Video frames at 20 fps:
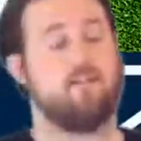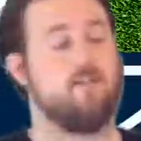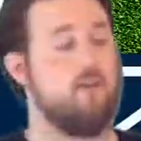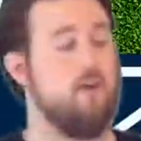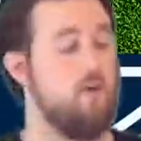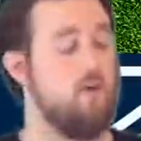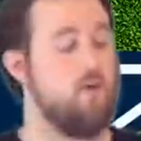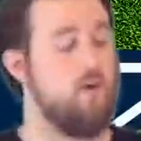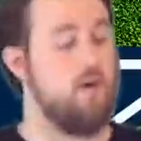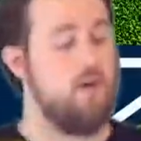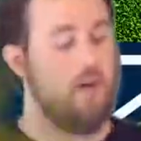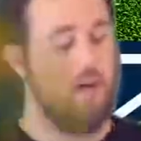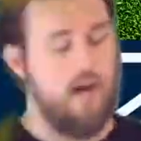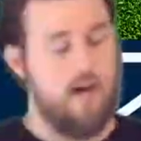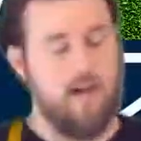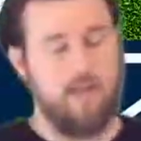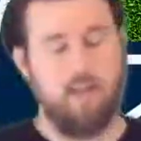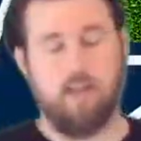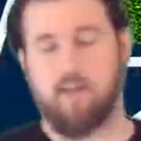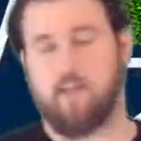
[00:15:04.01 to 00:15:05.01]
So
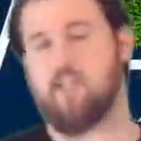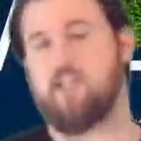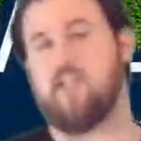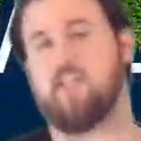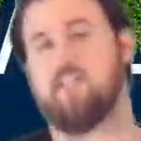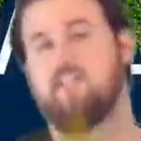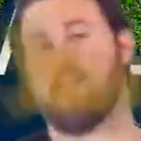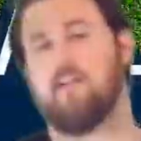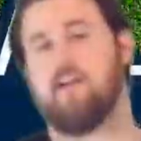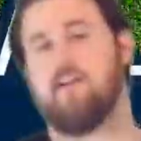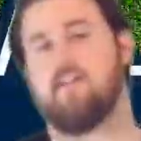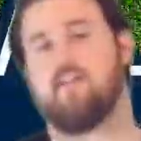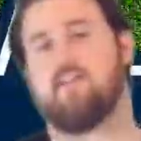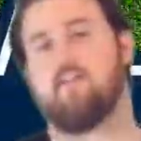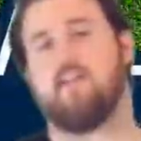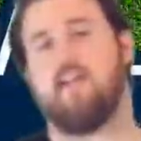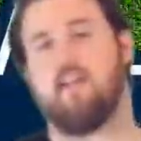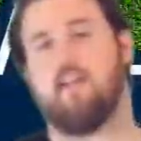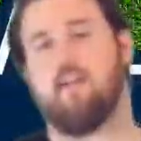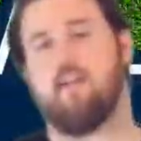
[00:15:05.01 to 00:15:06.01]
I look at Jason Garrett's
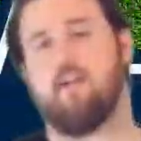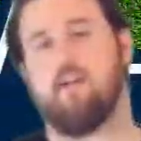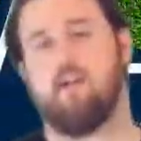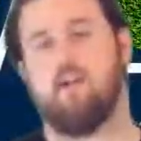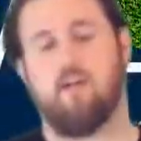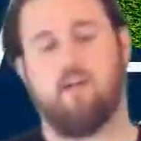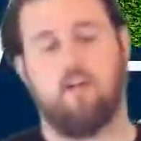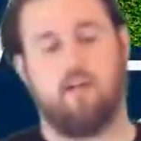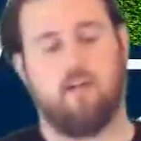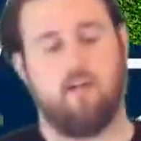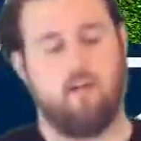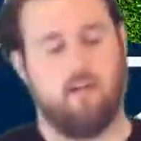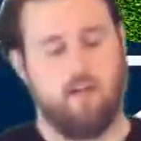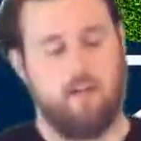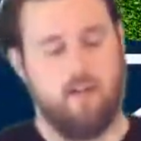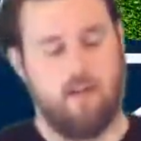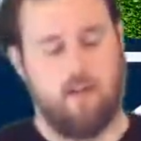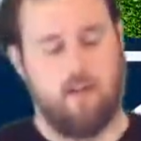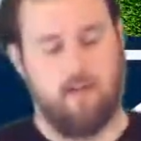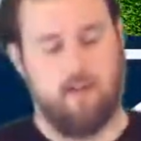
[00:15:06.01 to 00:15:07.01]
tenure
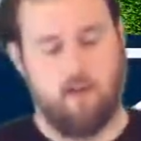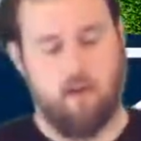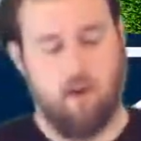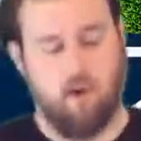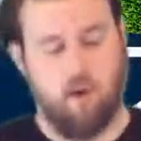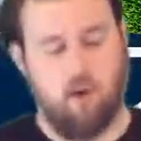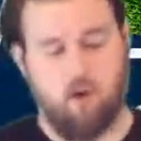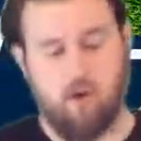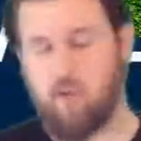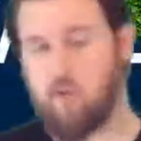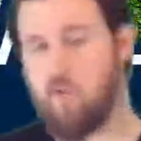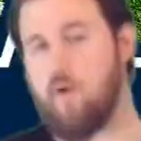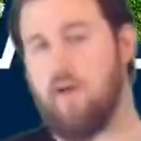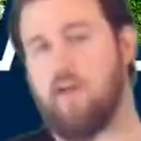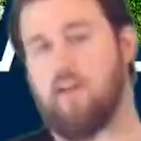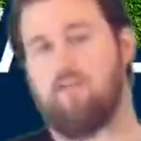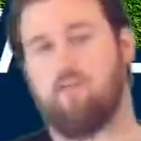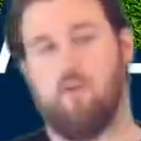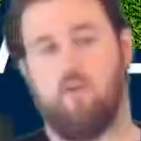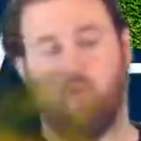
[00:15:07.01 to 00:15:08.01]
all the
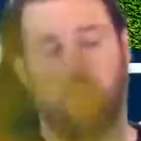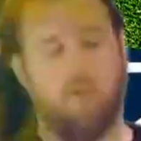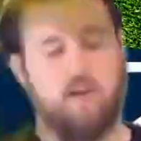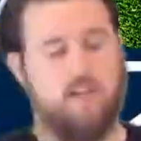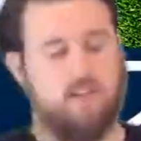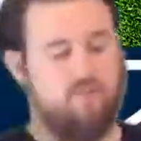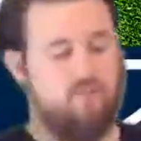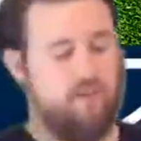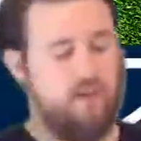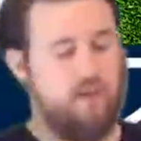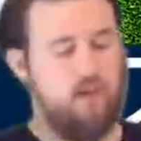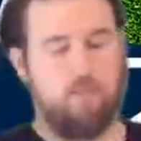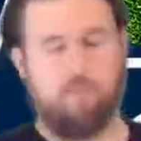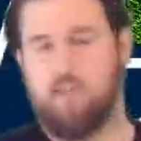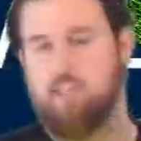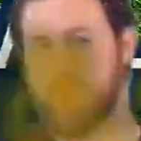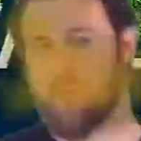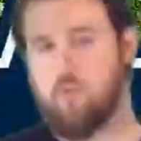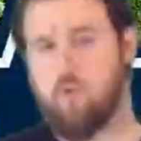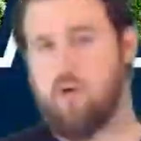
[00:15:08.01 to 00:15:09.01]
way through, when his
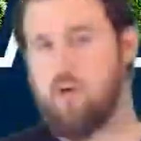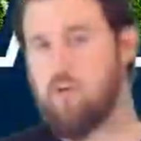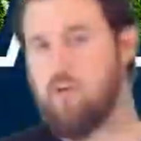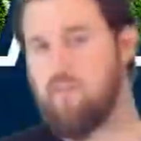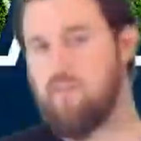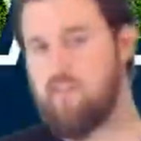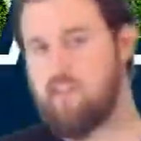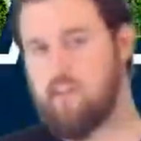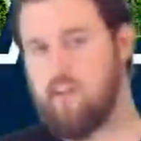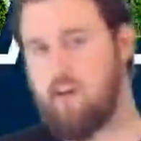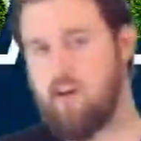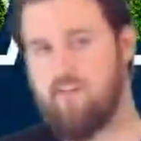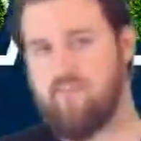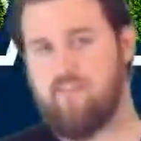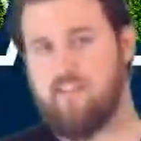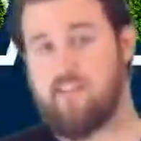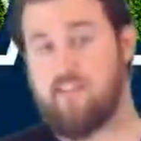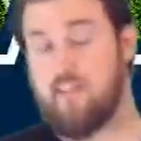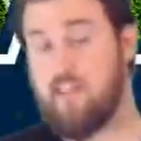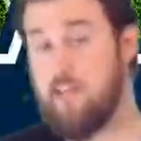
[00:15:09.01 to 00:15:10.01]
fingerprints were all over the
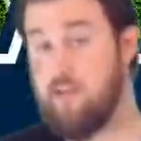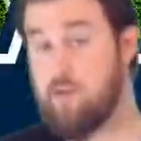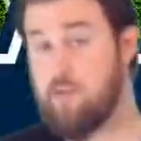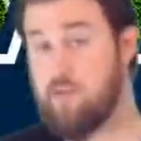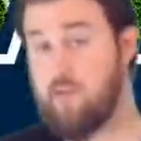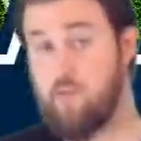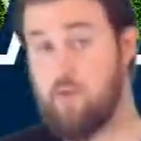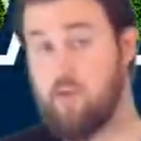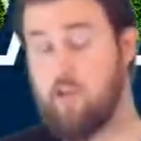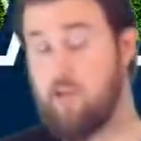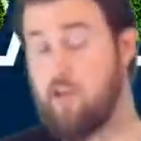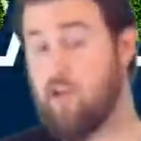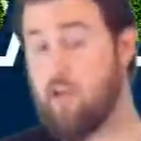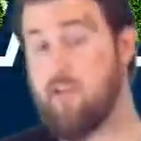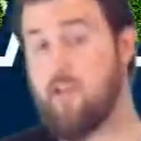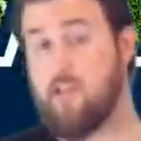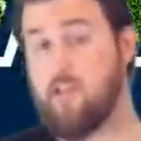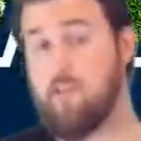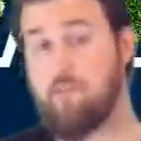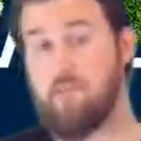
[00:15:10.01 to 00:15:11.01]
offense and he was the one
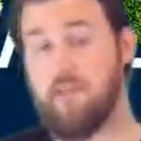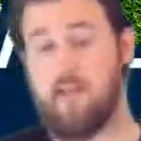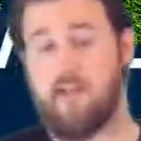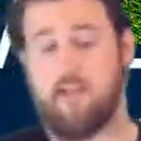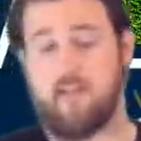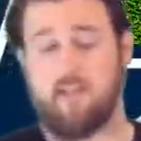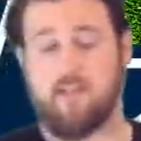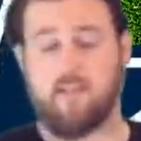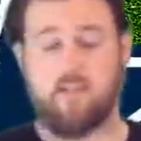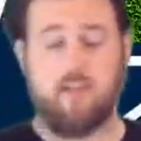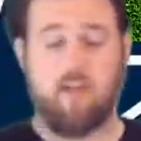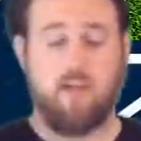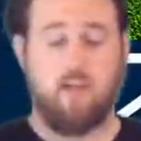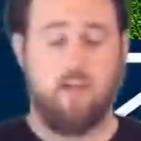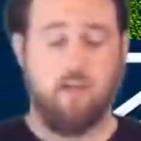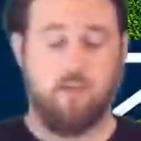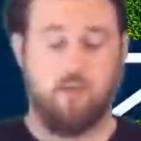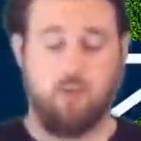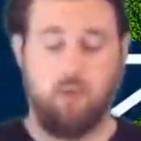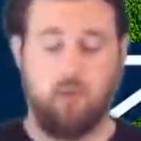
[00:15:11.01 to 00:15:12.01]
calling the plays,
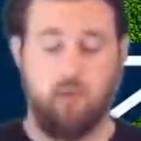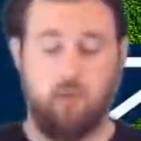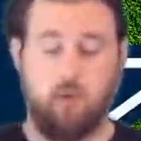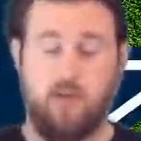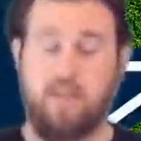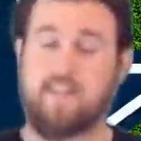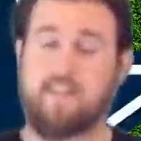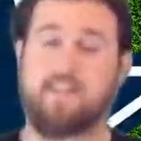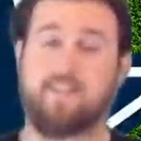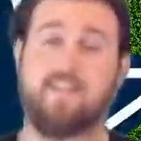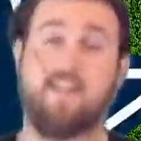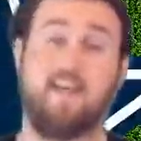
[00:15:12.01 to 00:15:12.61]
to his